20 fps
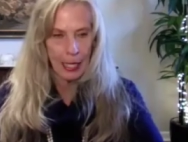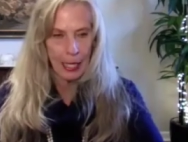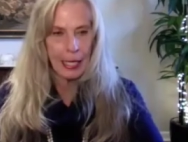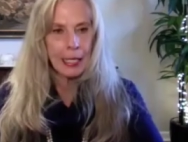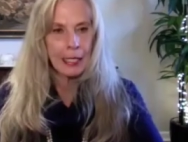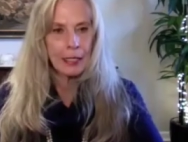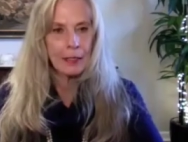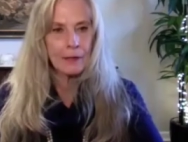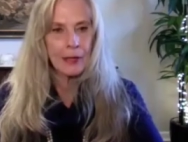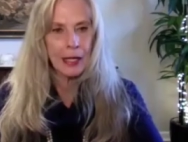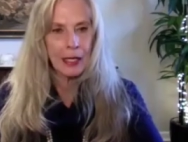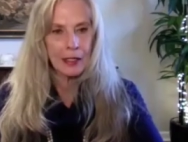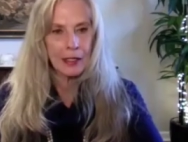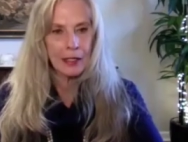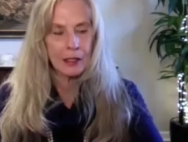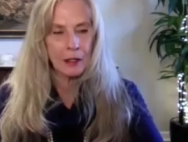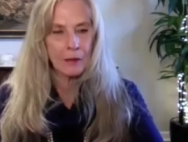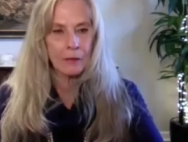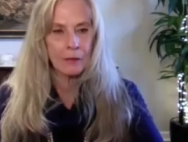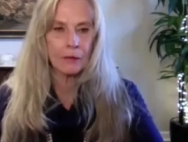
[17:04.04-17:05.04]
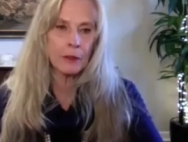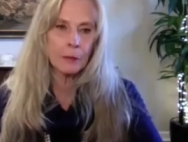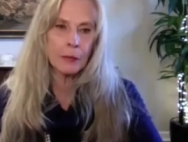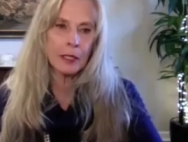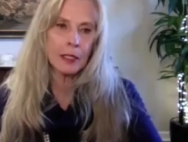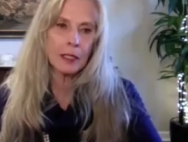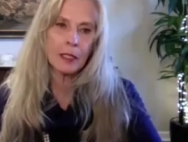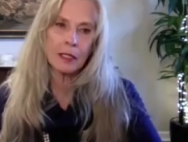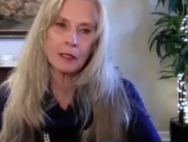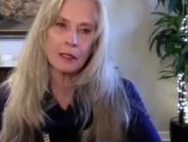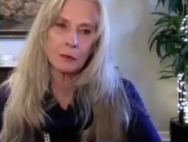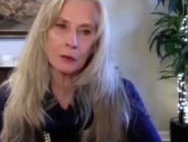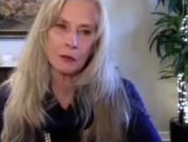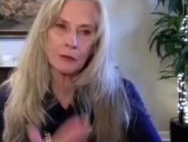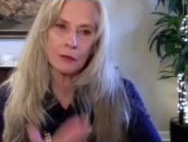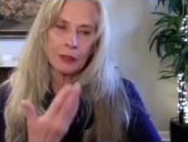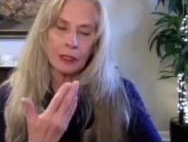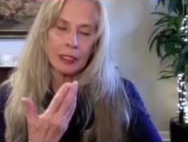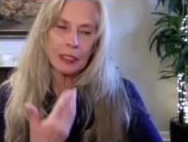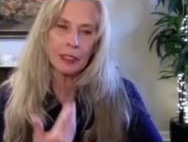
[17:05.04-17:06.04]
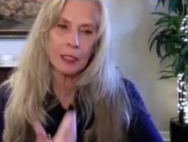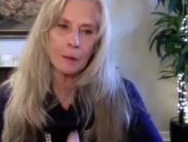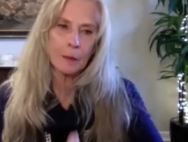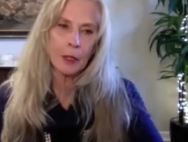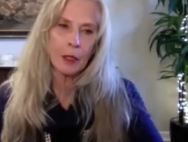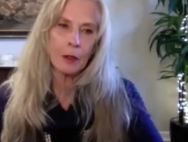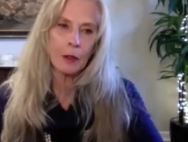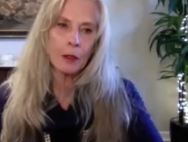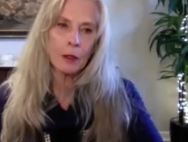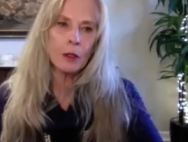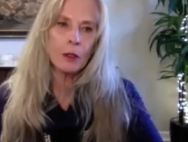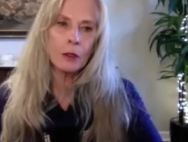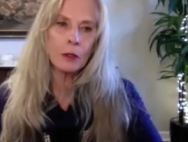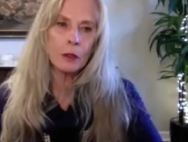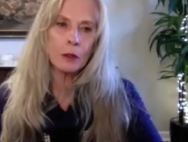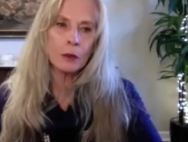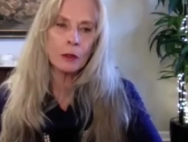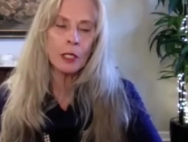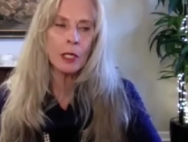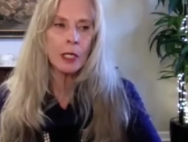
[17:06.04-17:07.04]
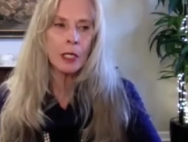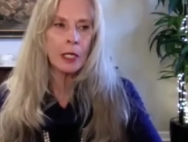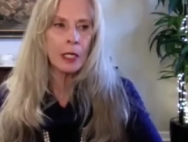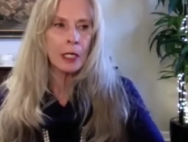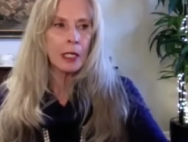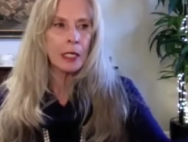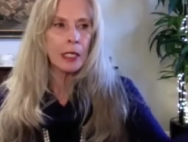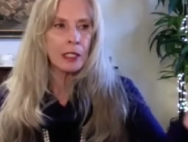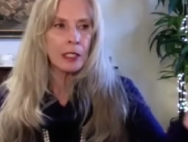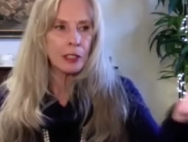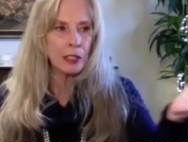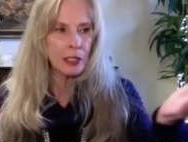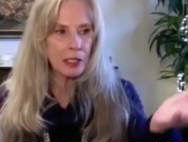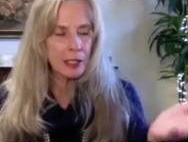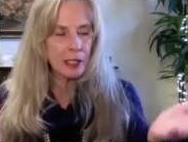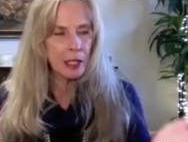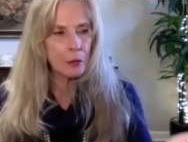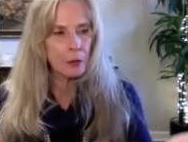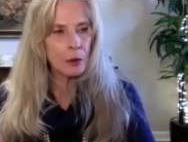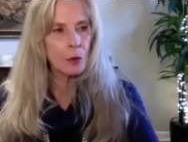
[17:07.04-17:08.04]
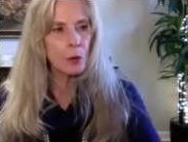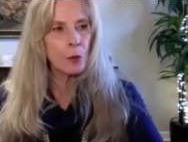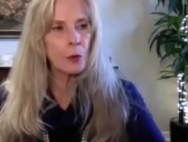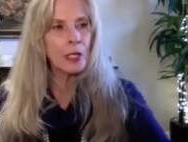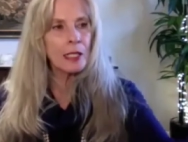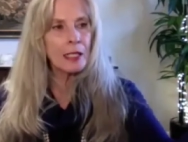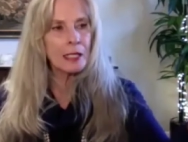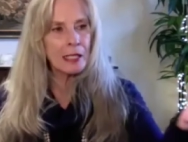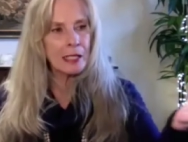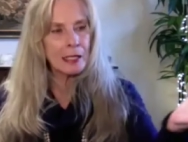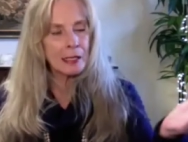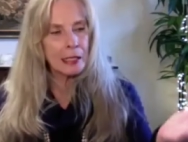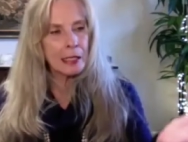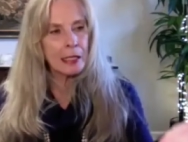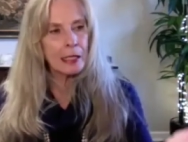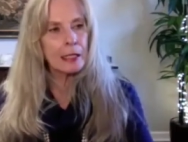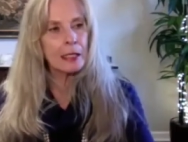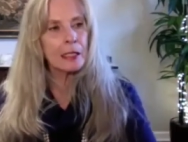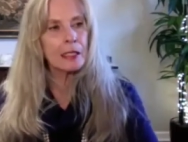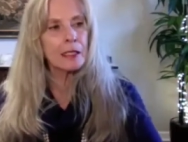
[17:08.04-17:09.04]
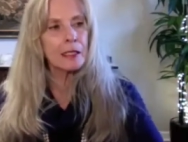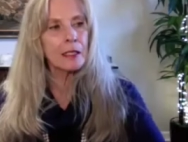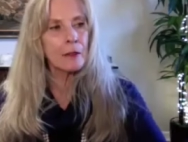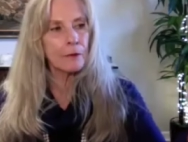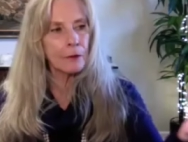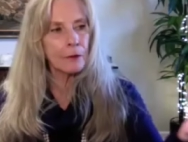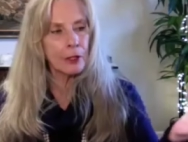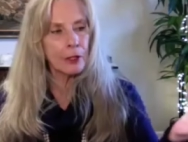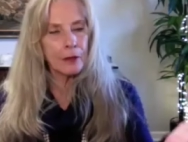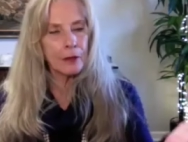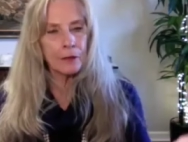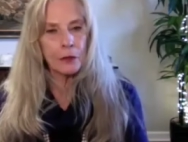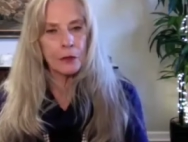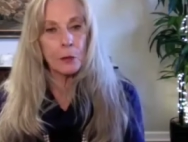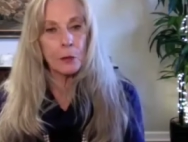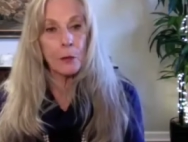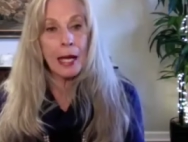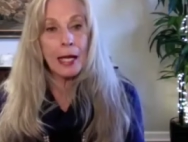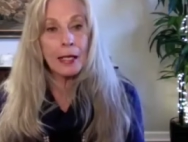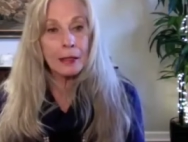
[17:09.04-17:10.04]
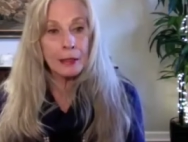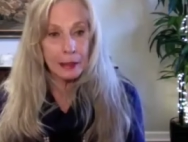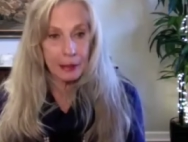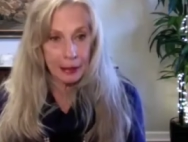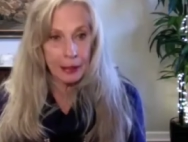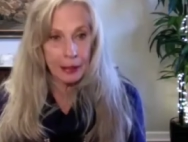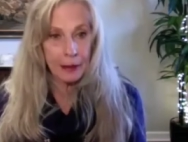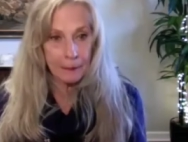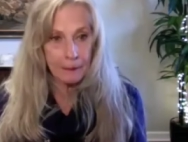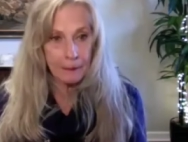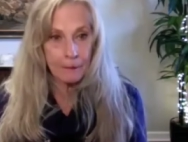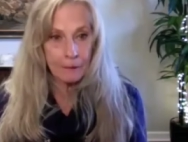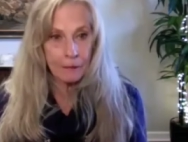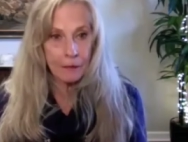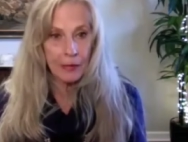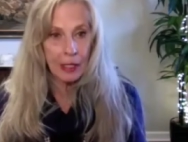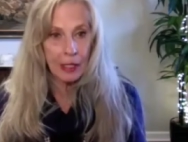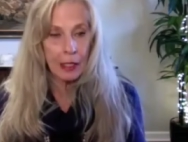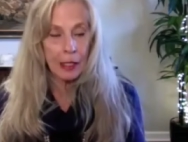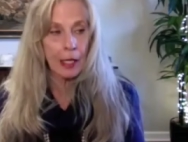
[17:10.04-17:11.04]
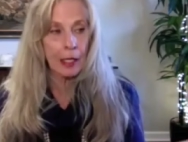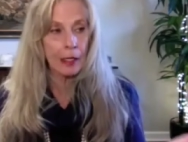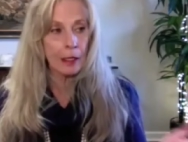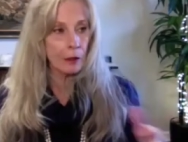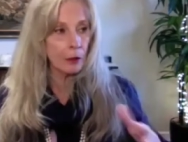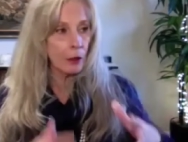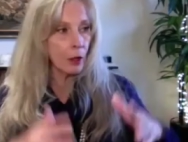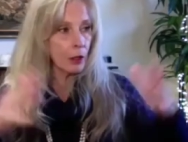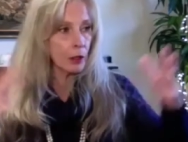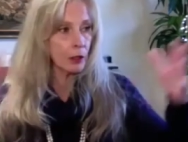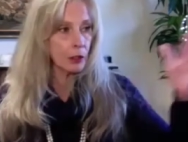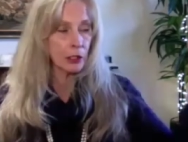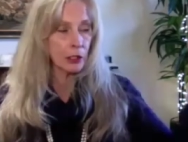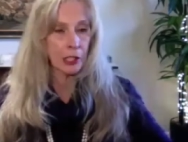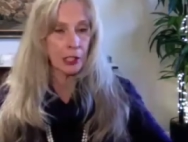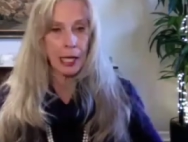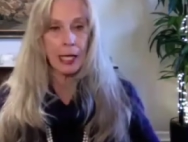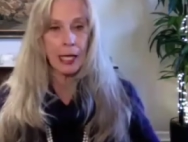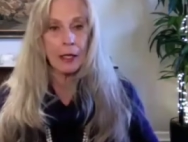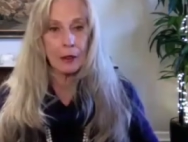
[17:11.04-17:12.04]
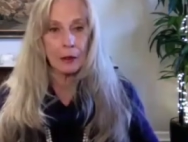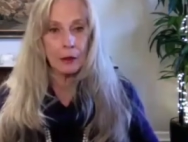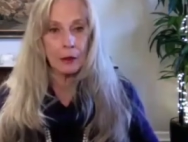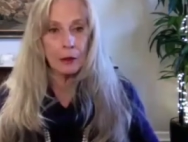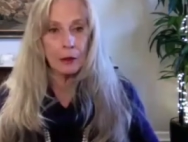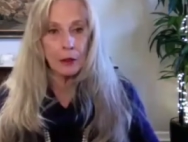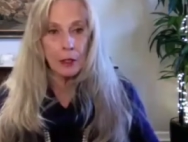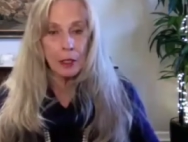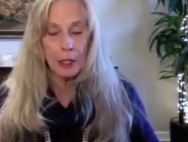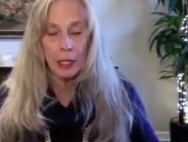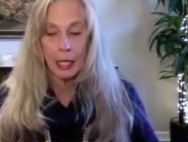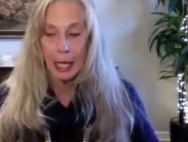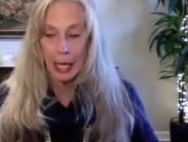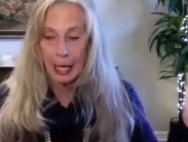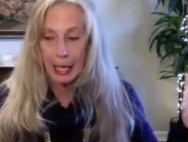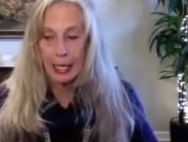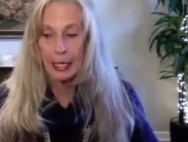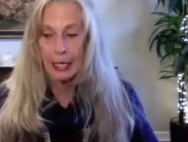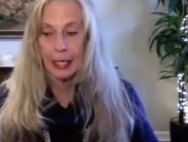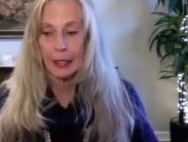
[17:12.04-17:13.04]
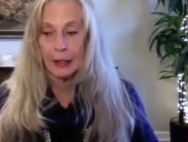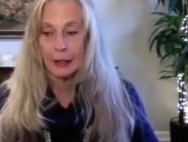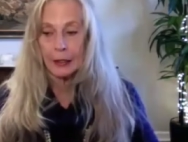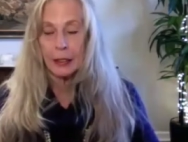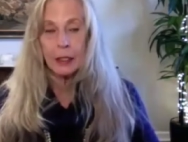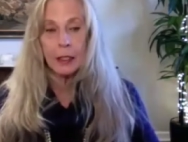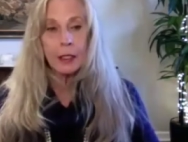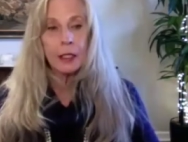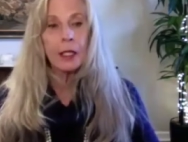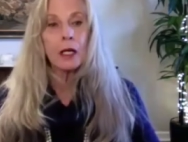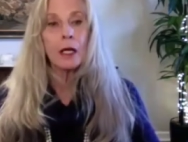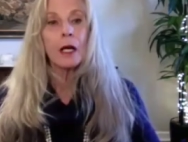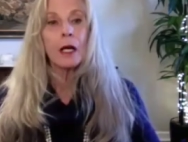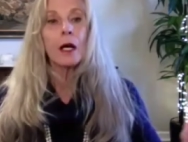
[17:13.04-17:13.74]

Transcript: that pain of that suffering because we've cleaned up our own. It's just that we're witnessing the suffering of humanity on a large scale, and